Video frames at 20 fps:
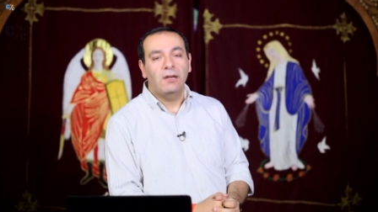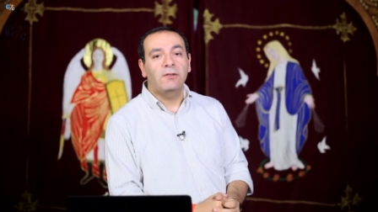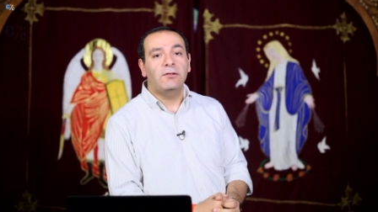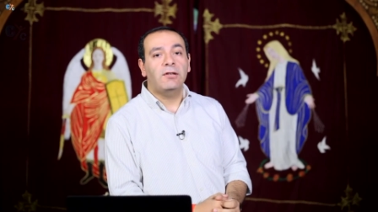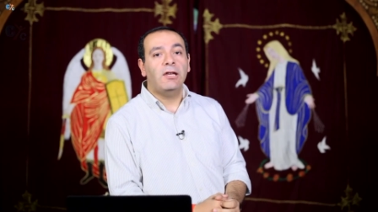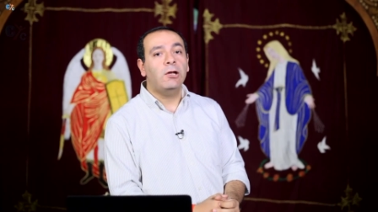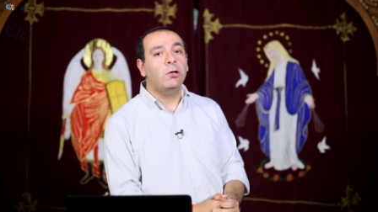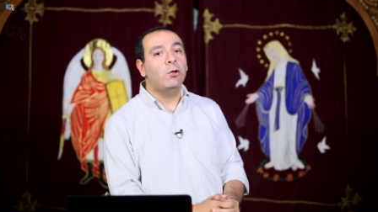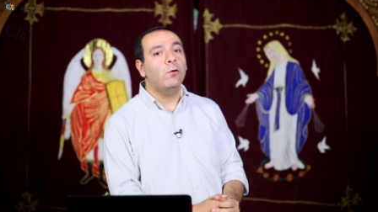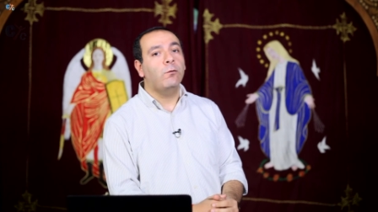
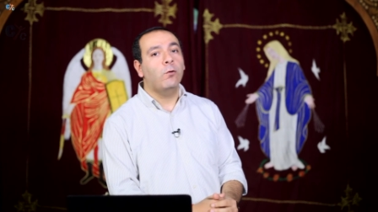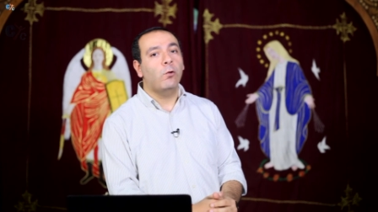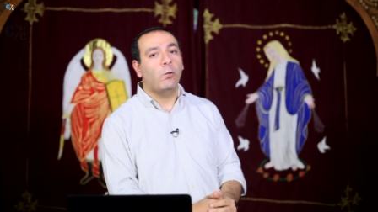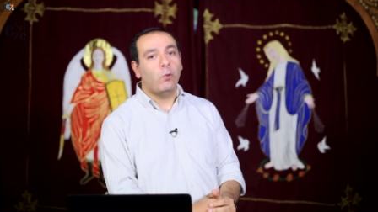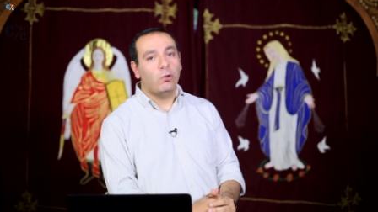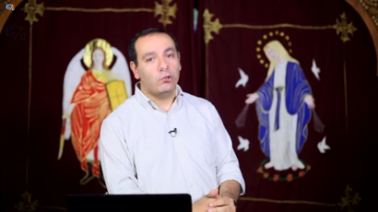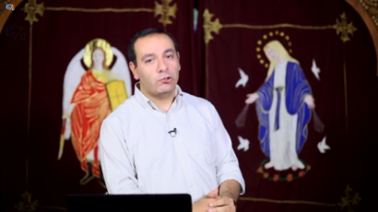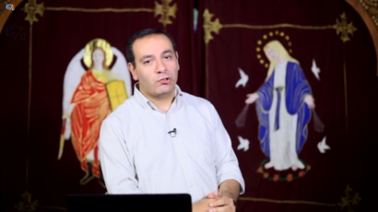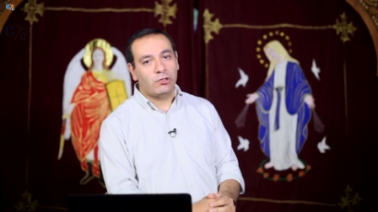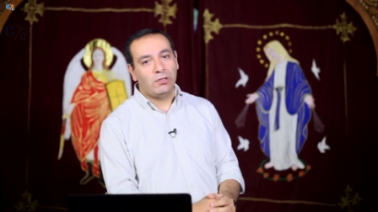Thank you for
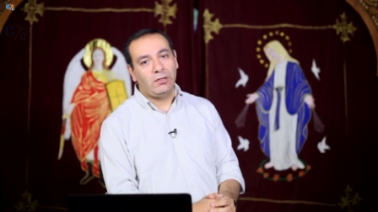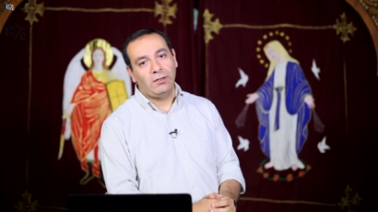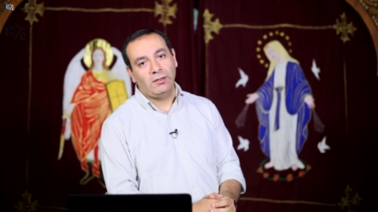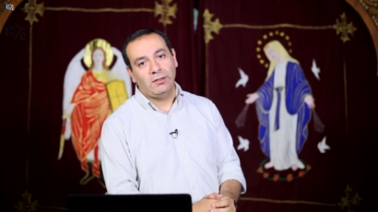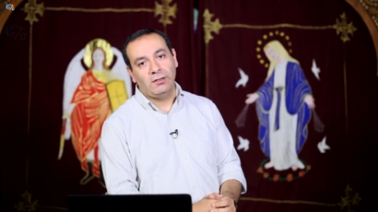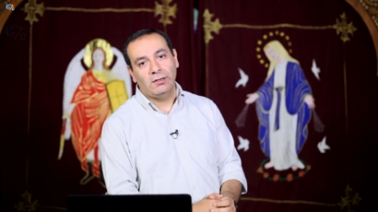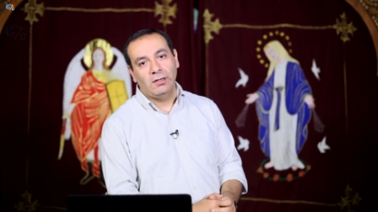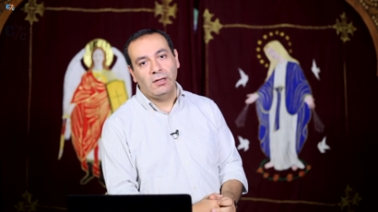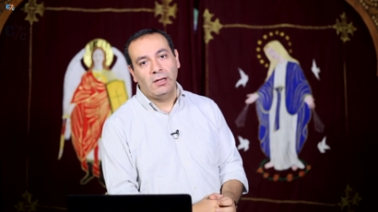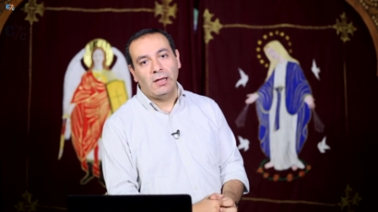watching
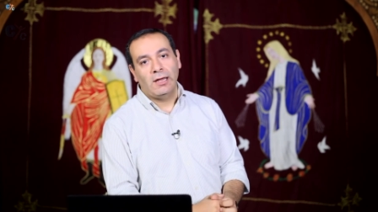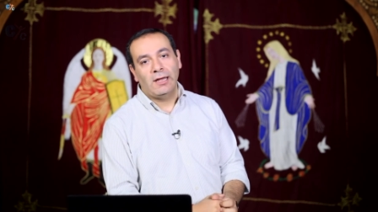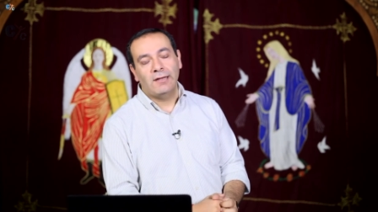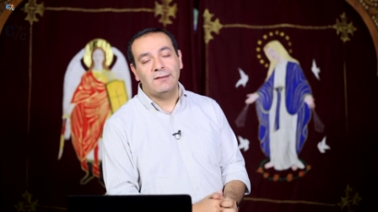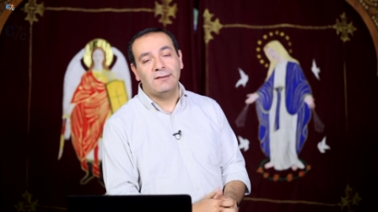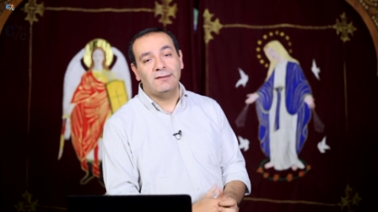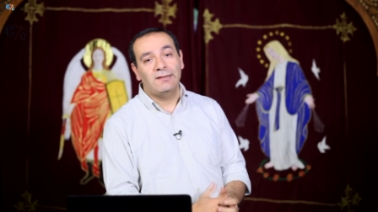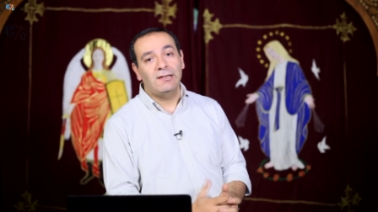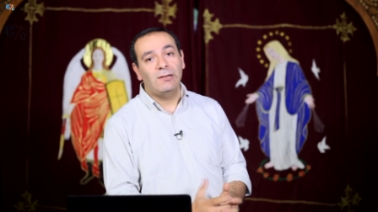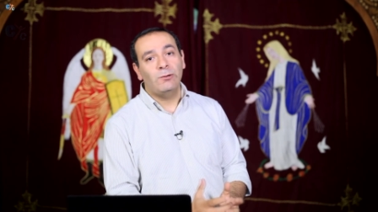
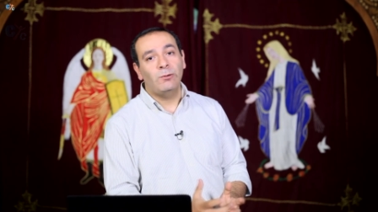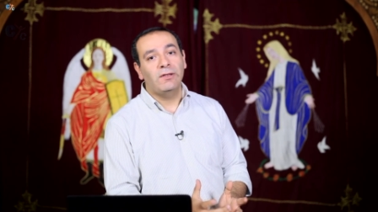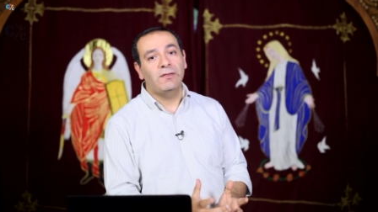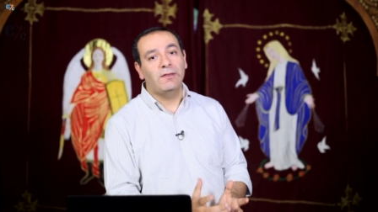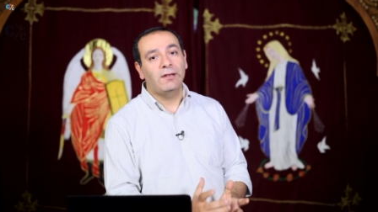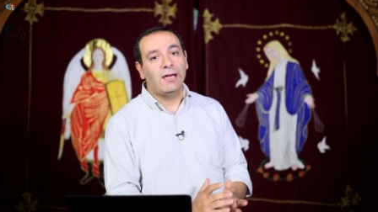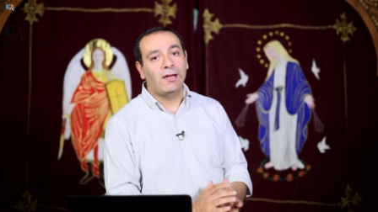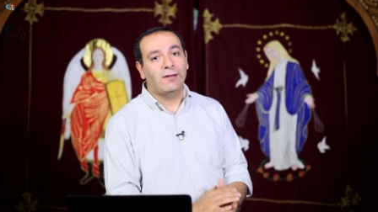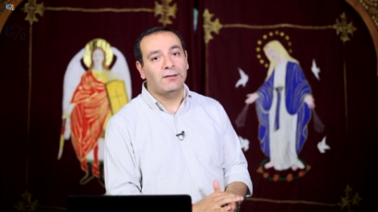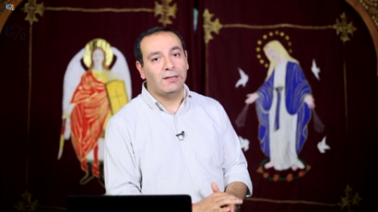and see you in
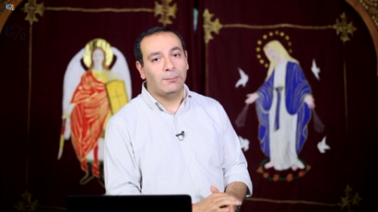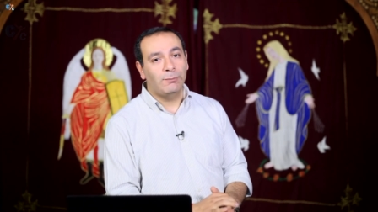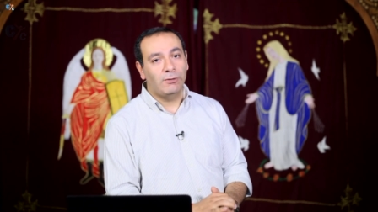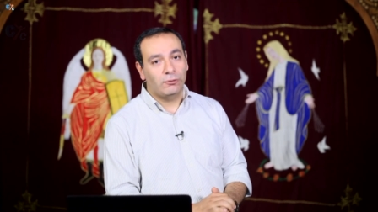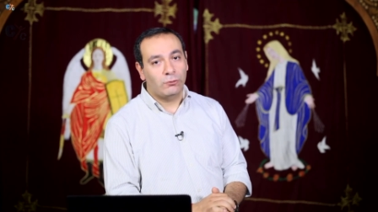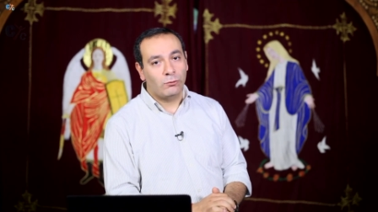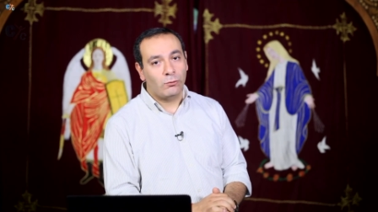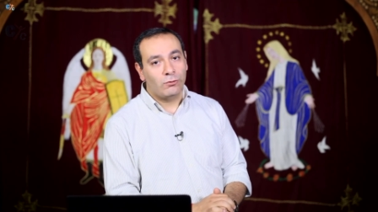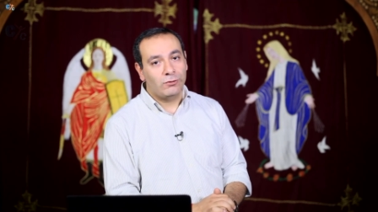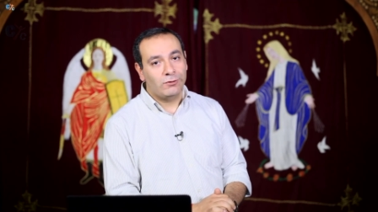the next
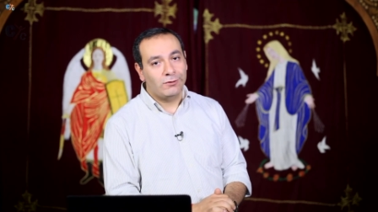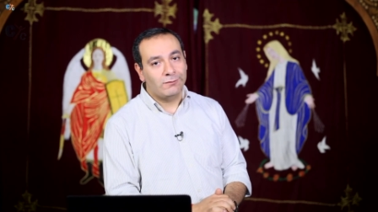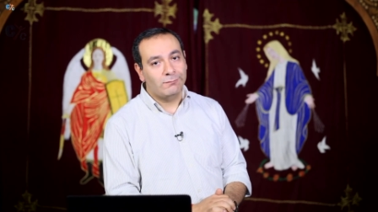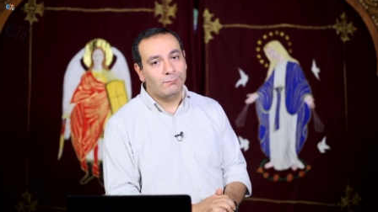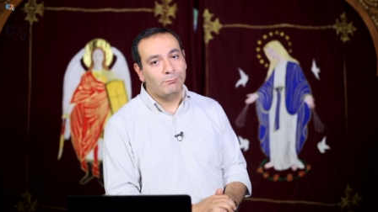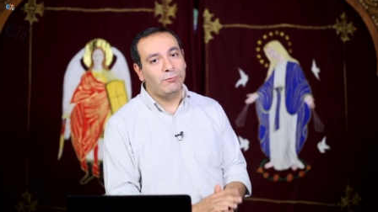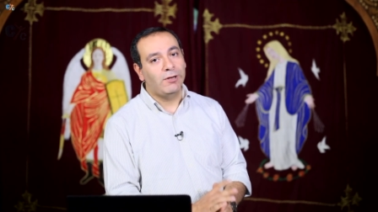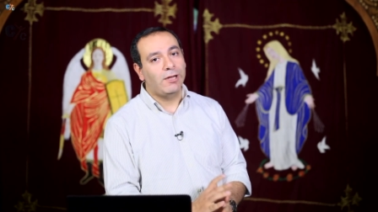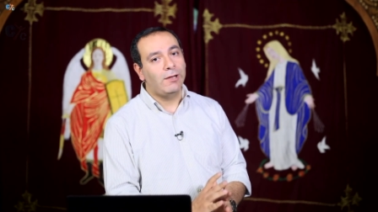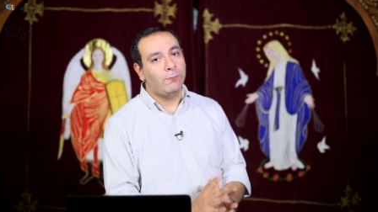episode.
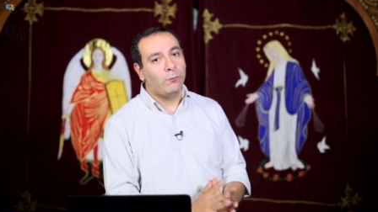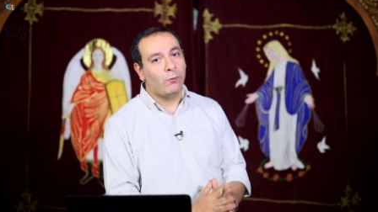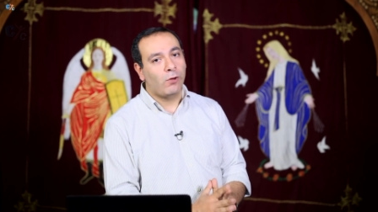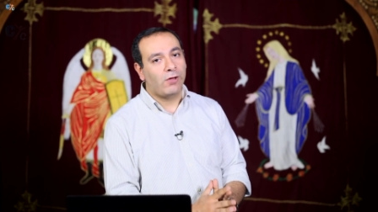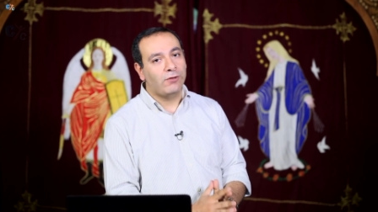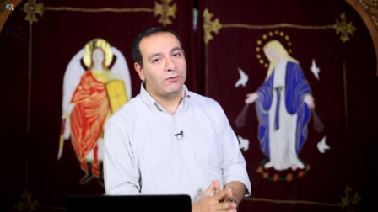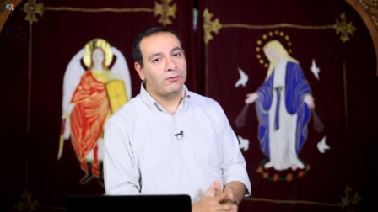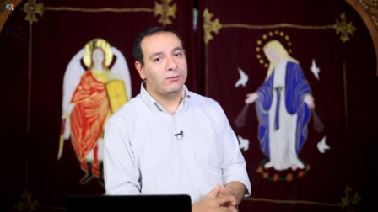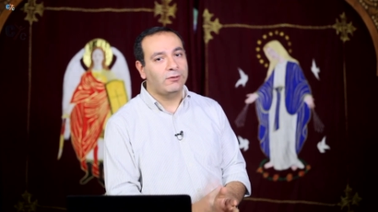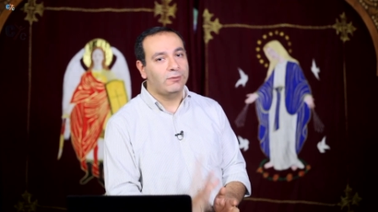Pray for
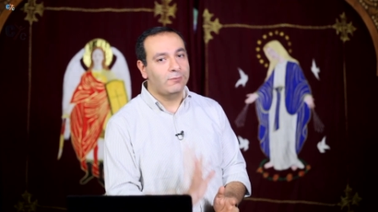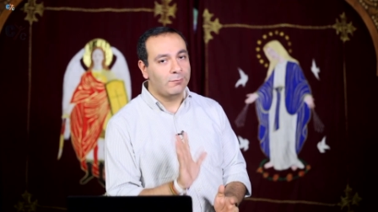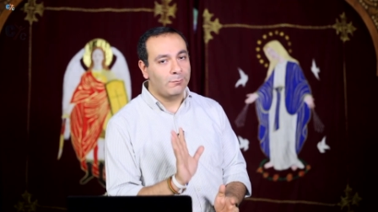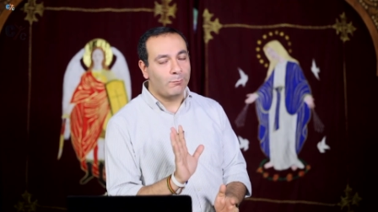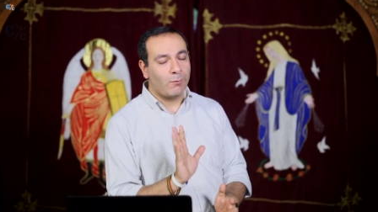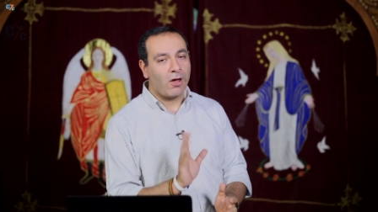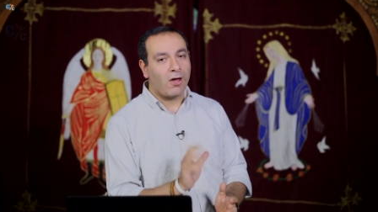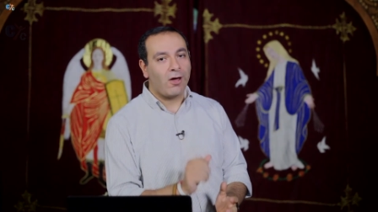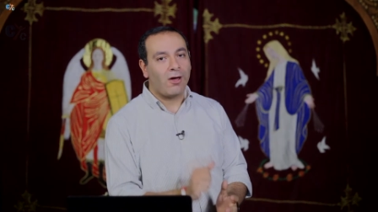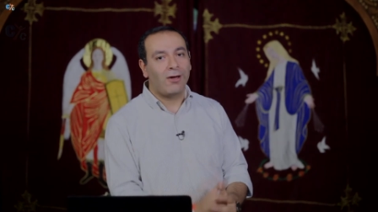us.
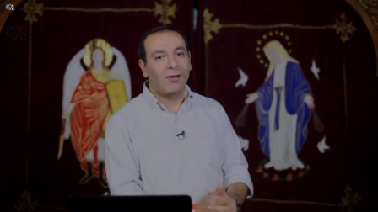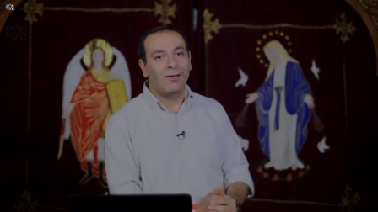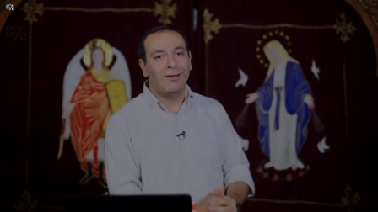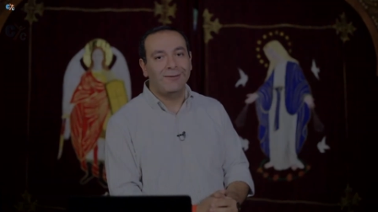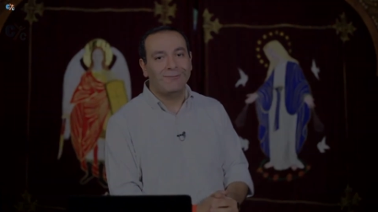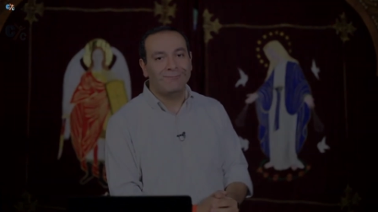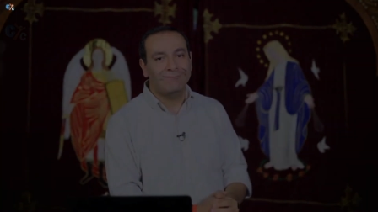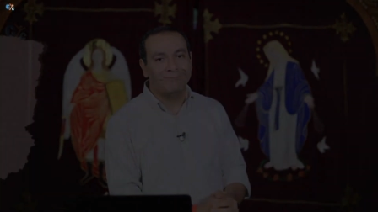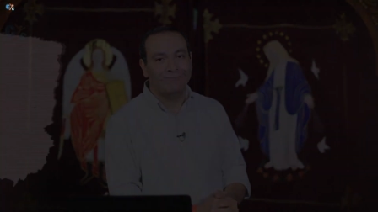Bye.